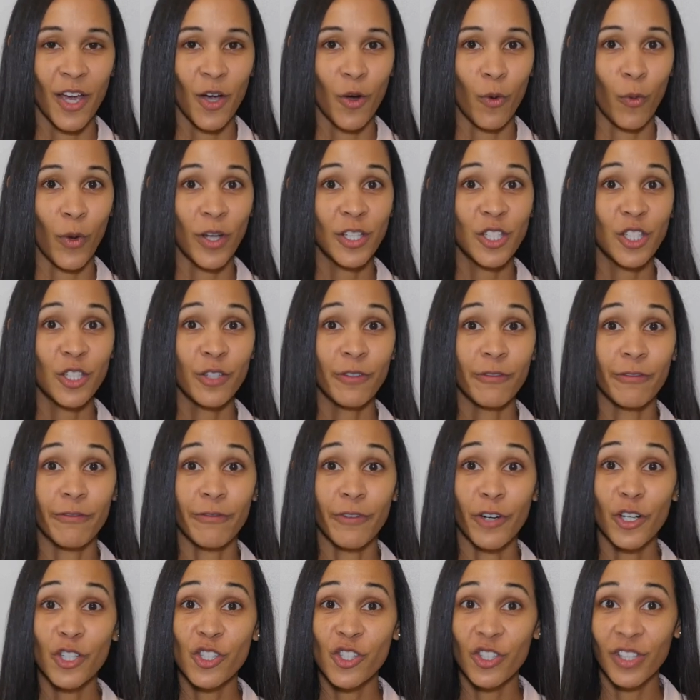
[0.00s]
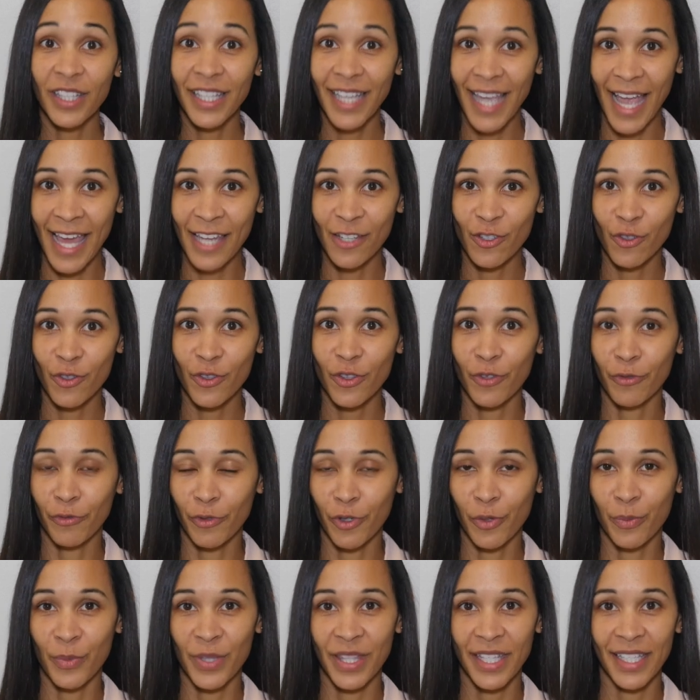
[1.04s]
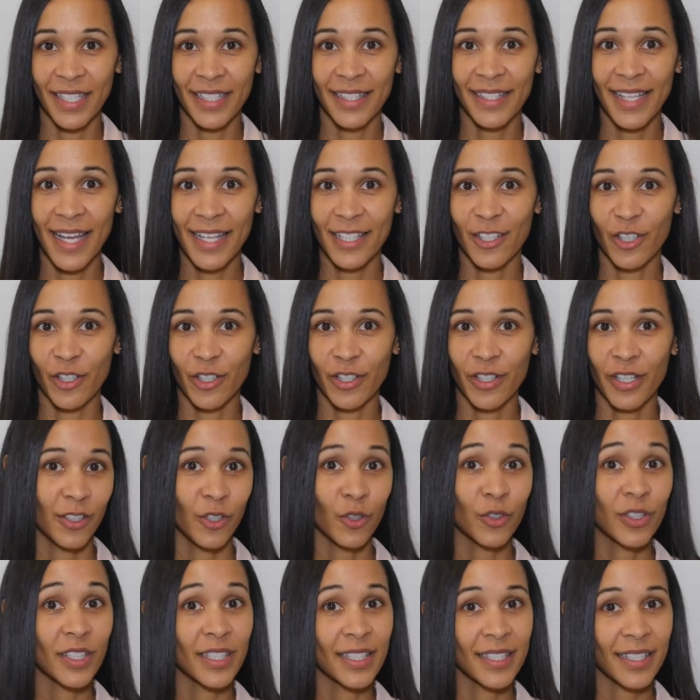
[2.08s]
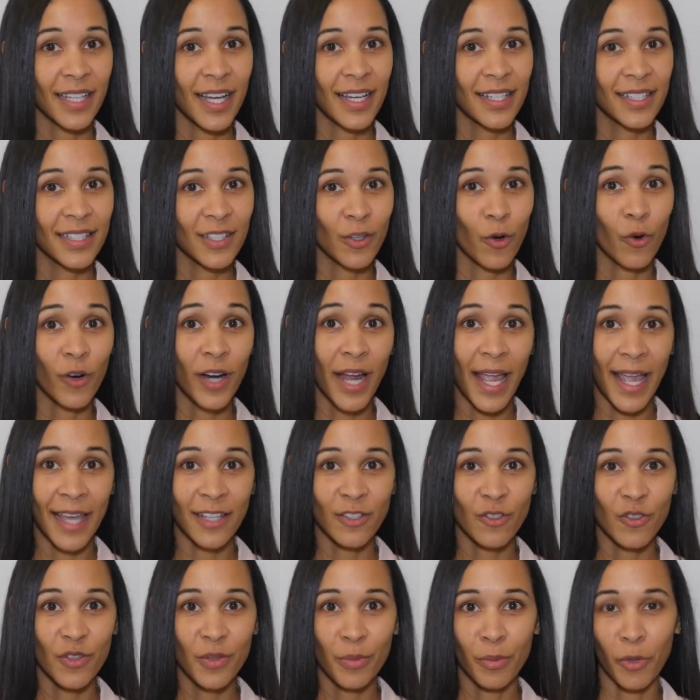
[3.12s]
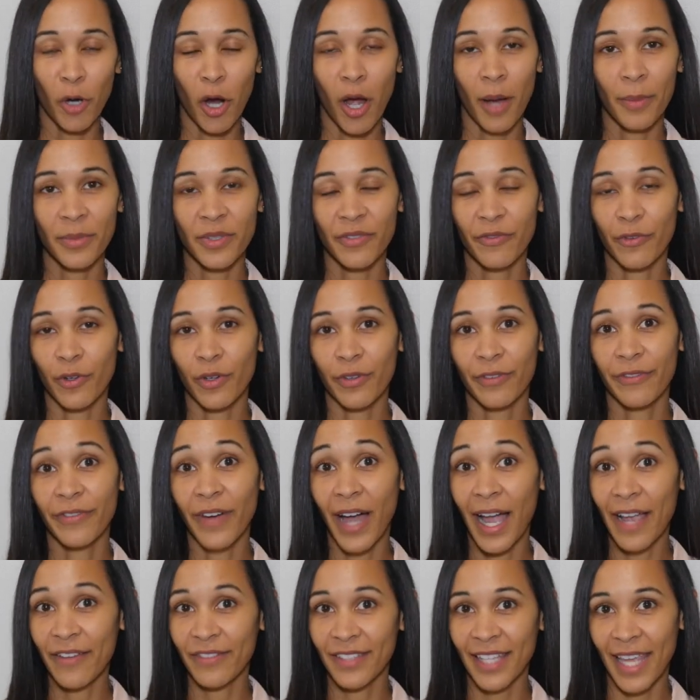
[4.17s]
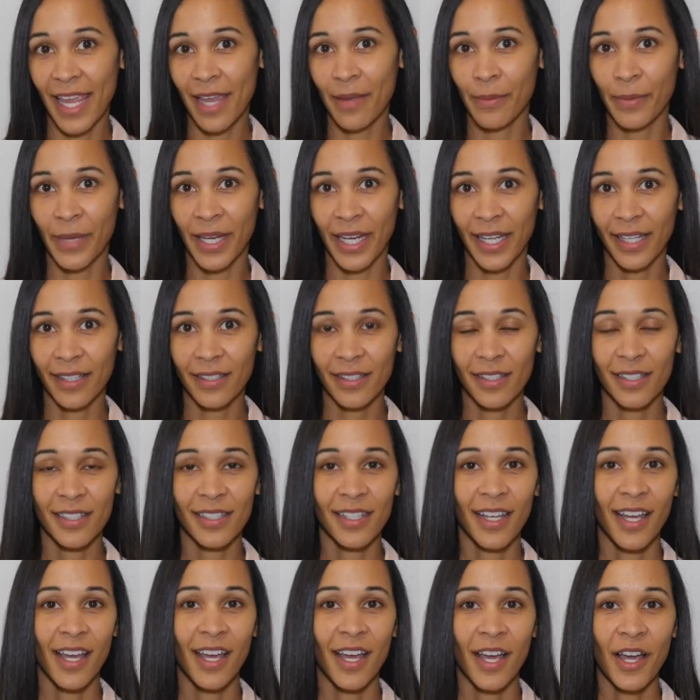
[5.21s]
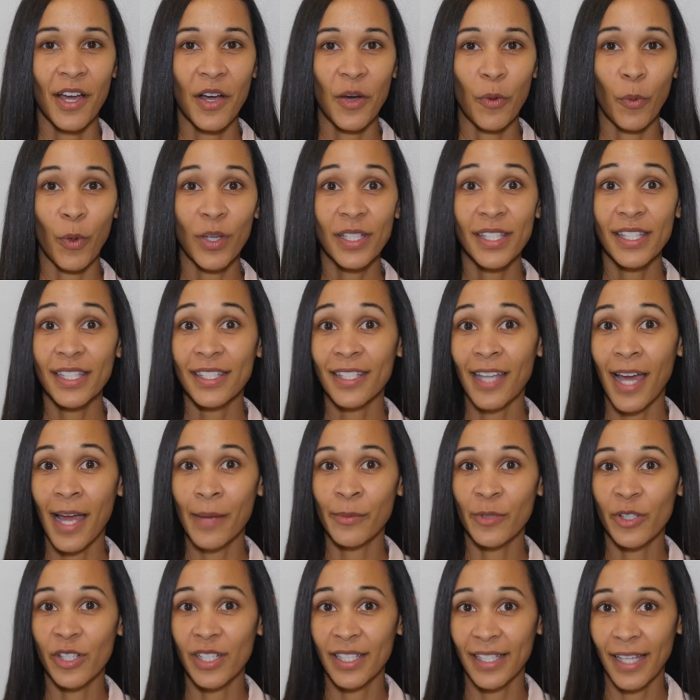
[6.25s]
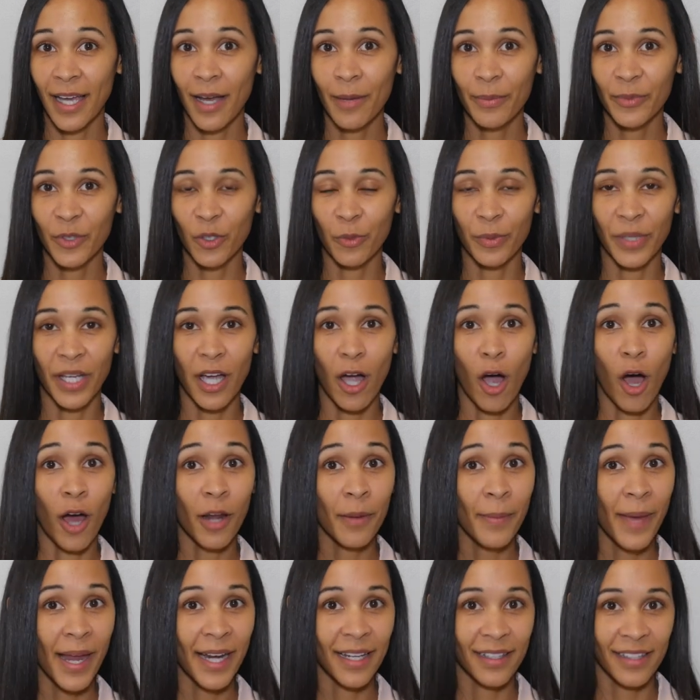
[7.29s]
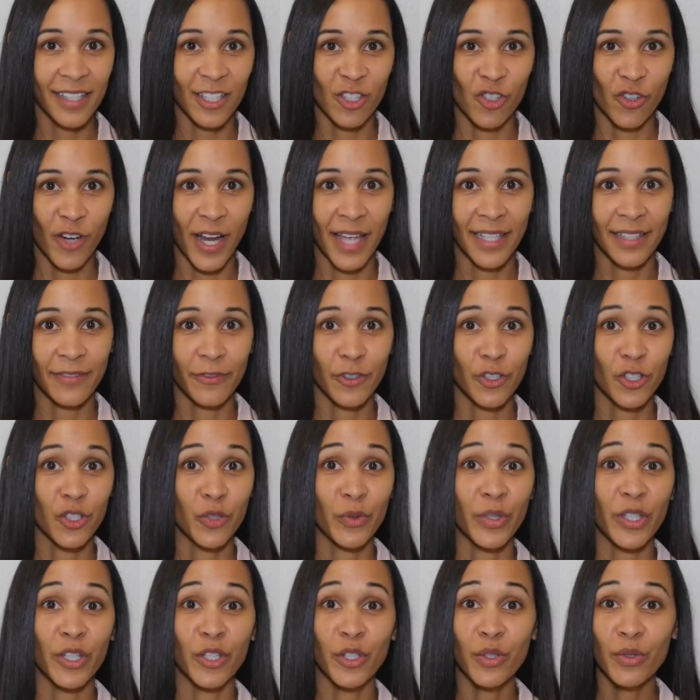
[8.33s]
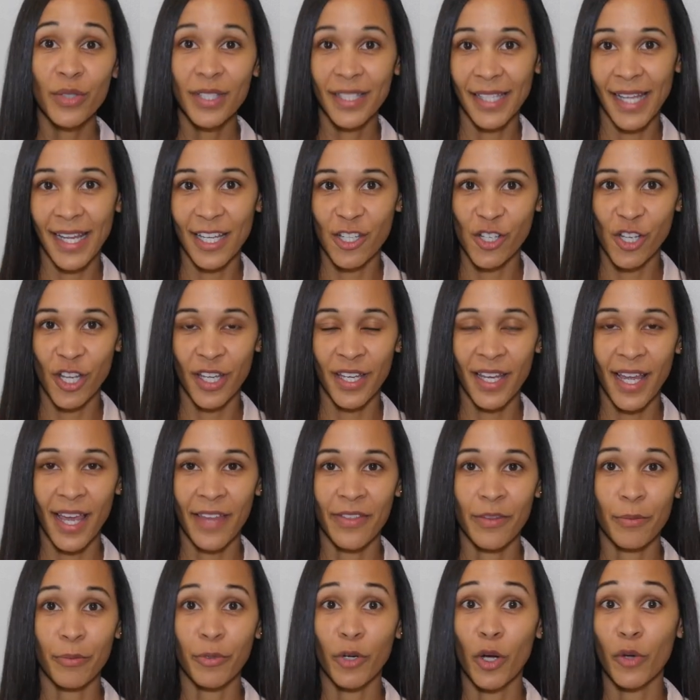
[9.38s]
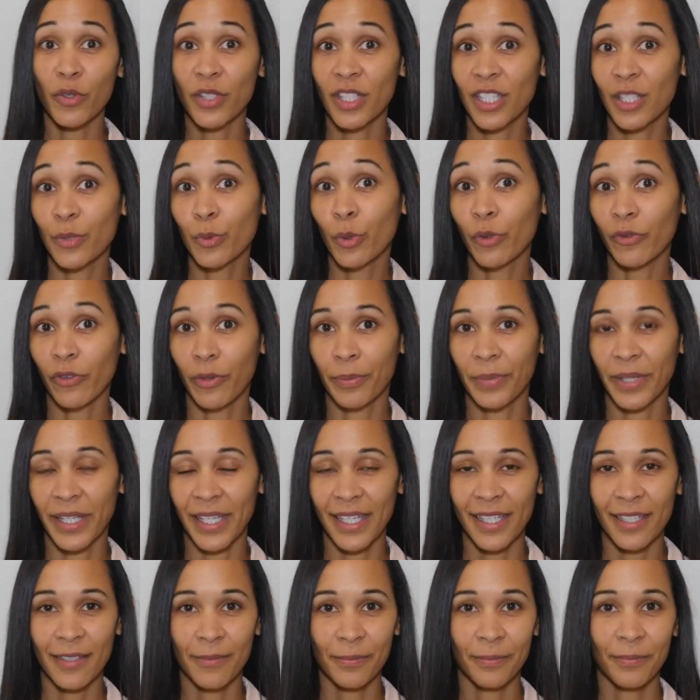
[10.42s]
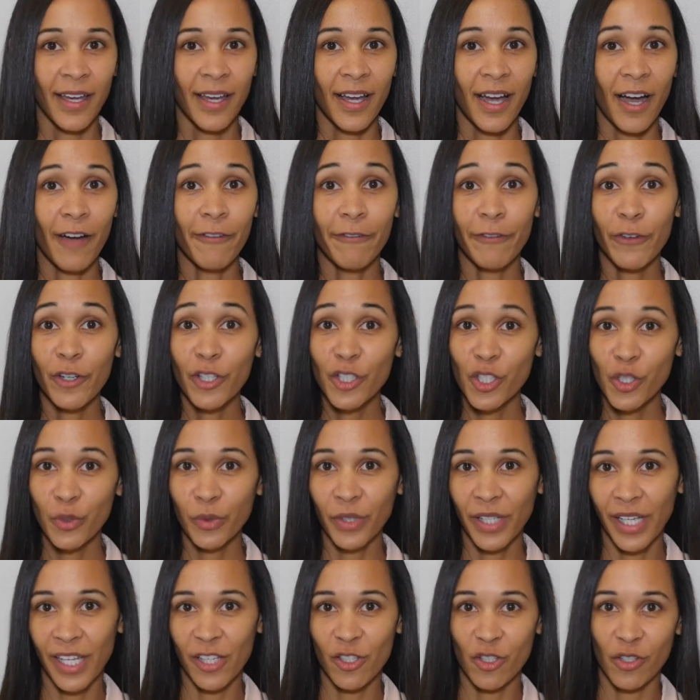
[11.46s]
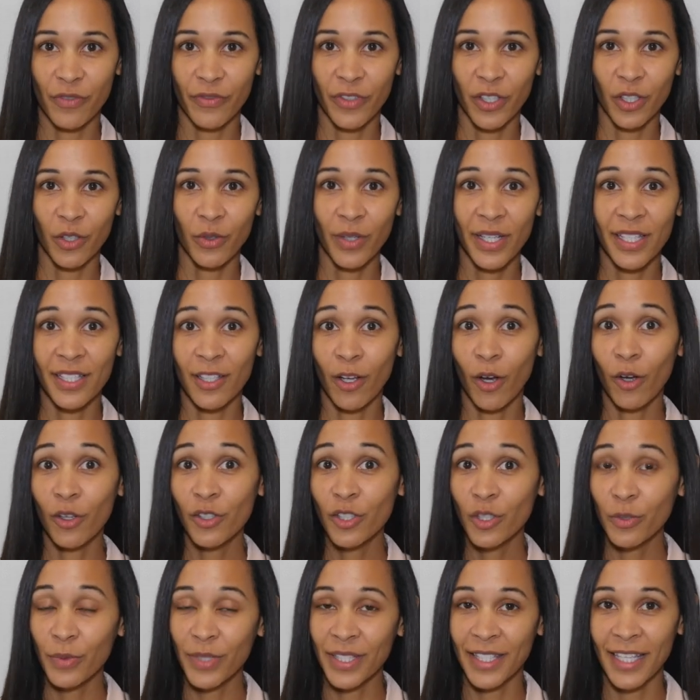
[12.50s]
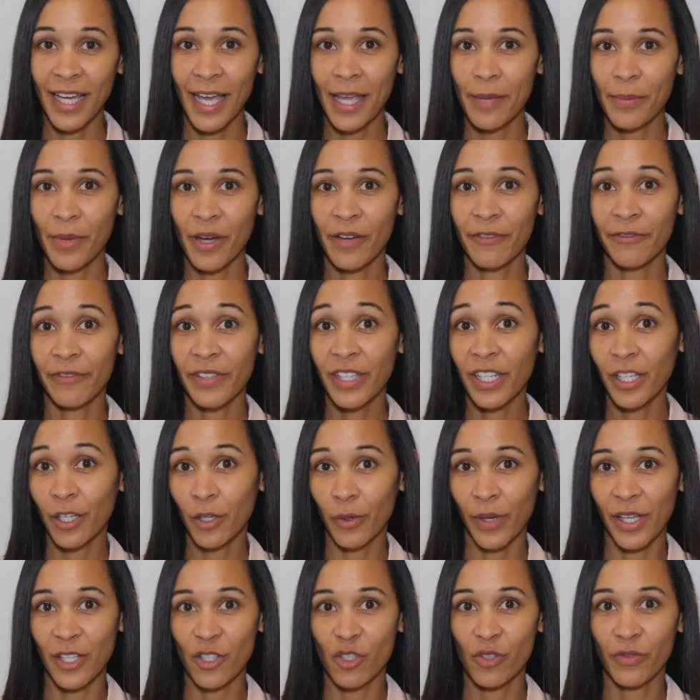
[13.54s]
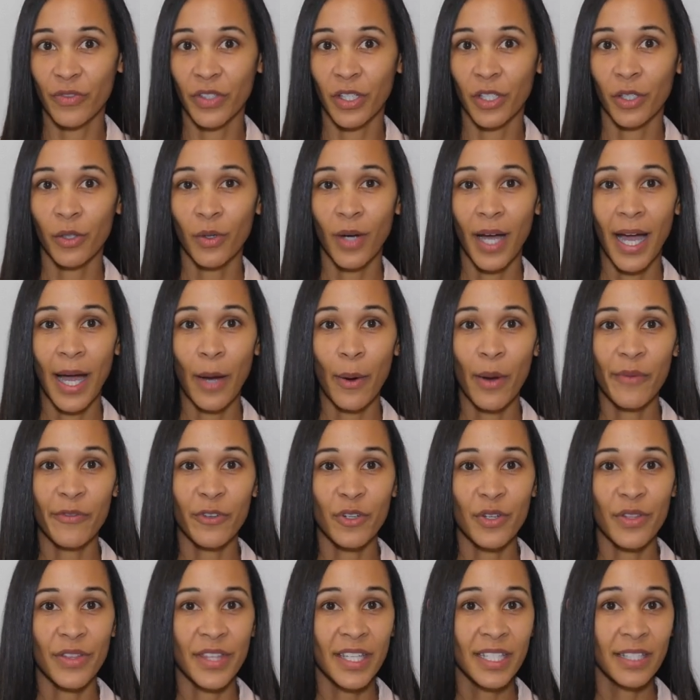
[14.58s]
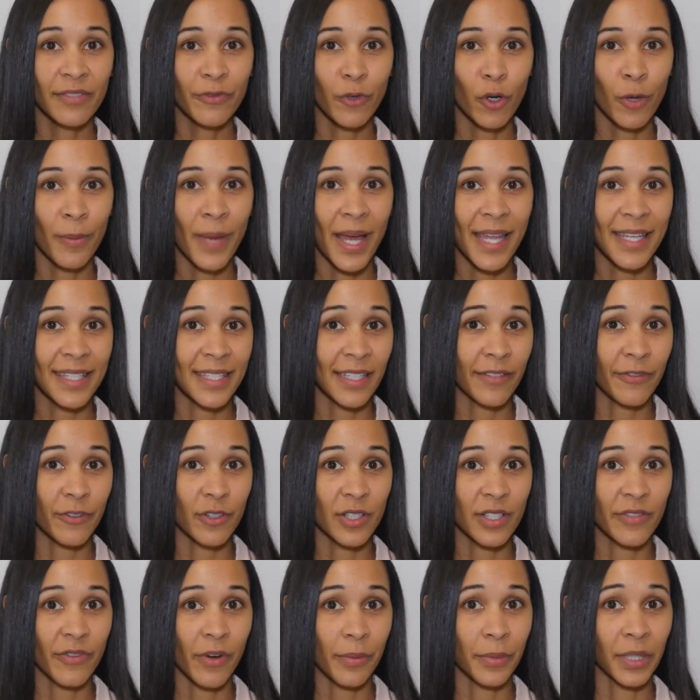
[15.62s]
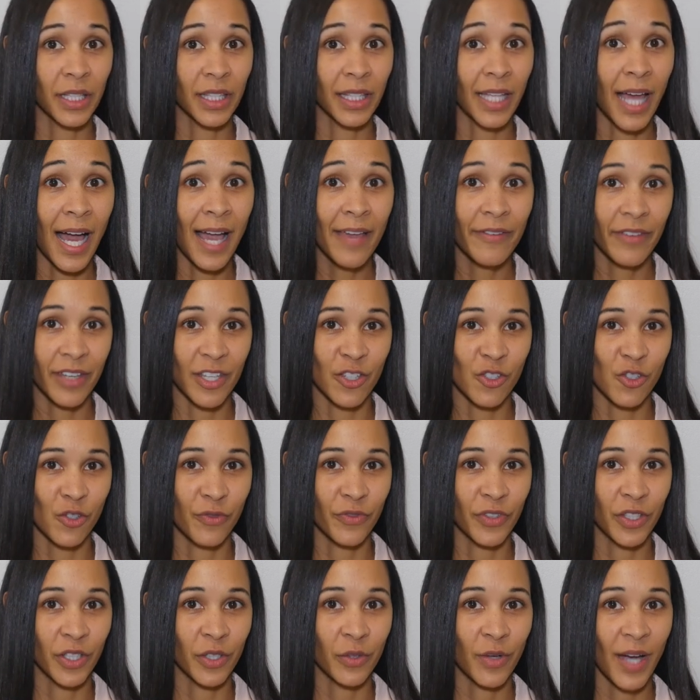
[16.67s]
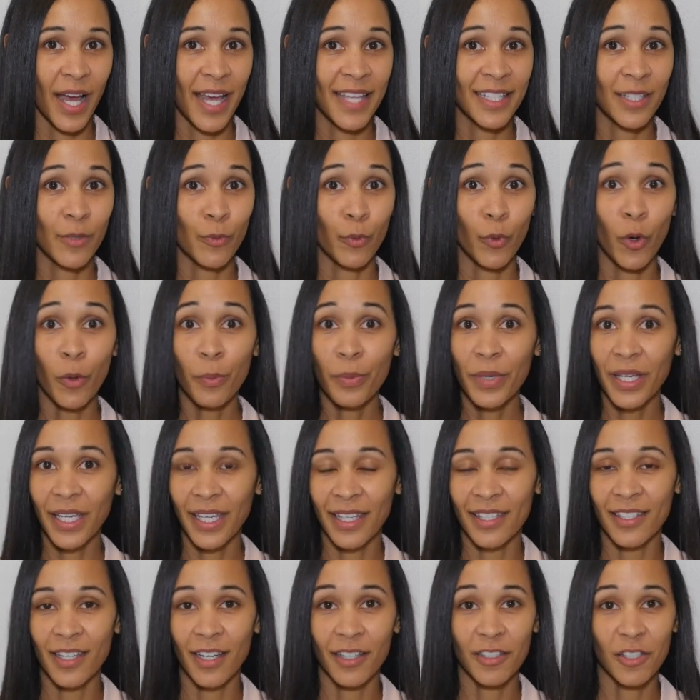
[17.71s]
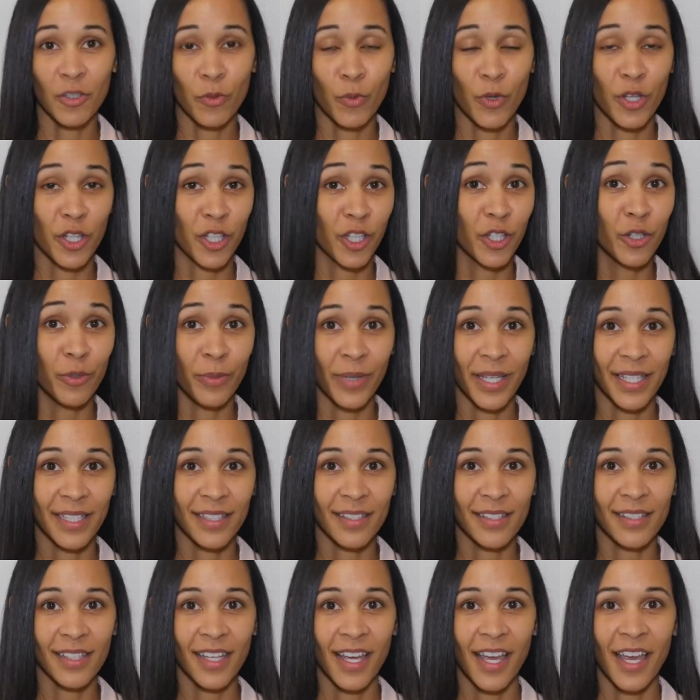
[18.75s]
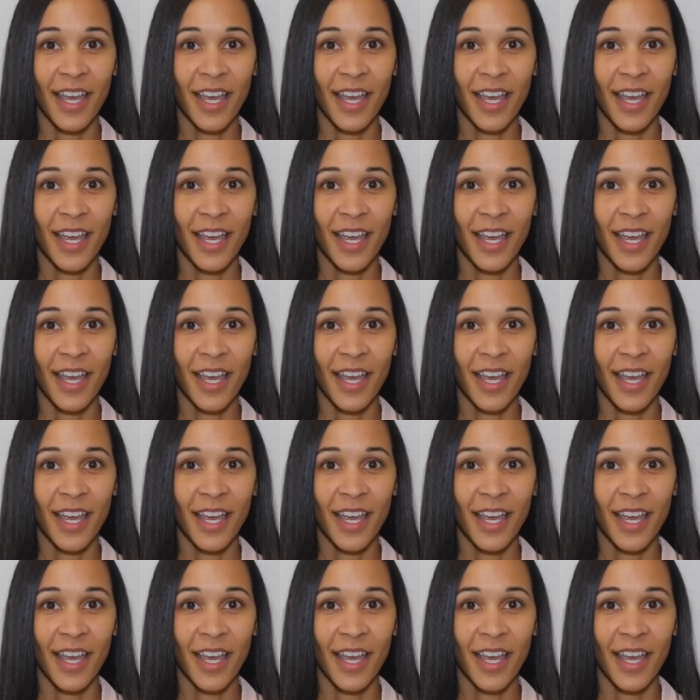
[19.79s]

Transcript: Once you've virtually entered the room with the assessor, you'll discuss or answer the prompt for five to eight minutes. Once the timer is up, you'll be automatically transferred to a new station and the process will repeat. A virtual interview is also a type of video interview. However, this format differs from a live interview as it won't be conducted with humans.